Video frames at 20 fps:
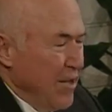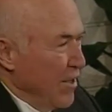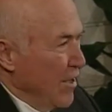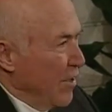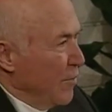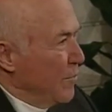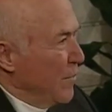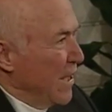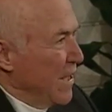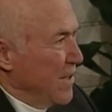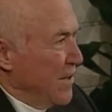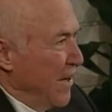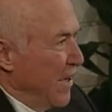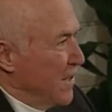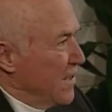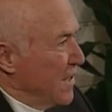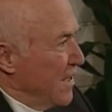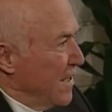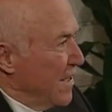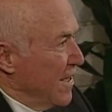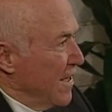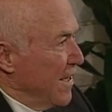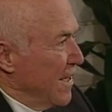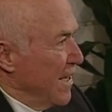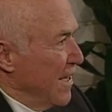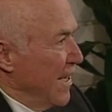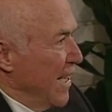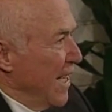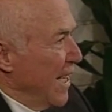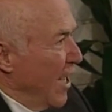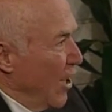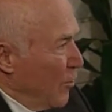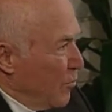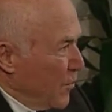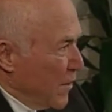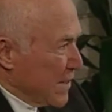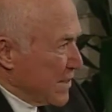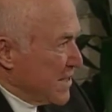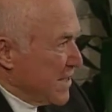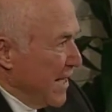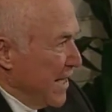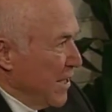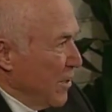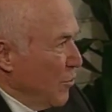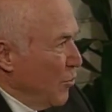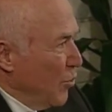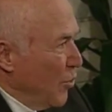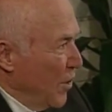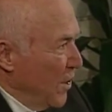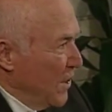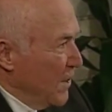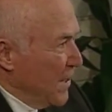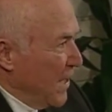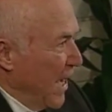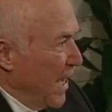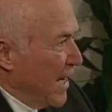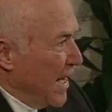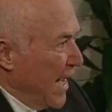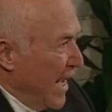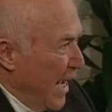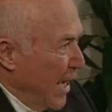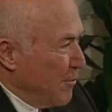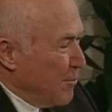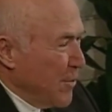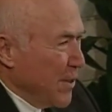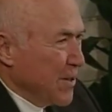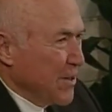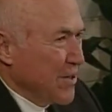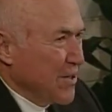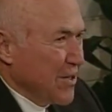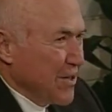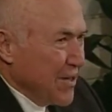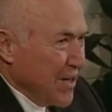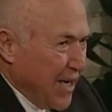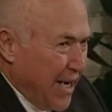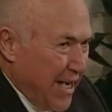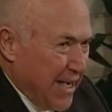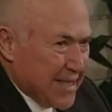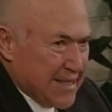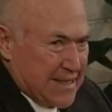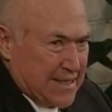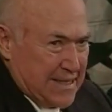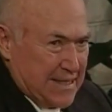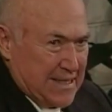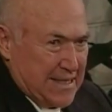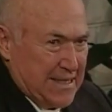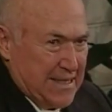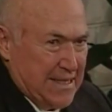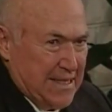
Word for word: And may God help us that it will not happen to us.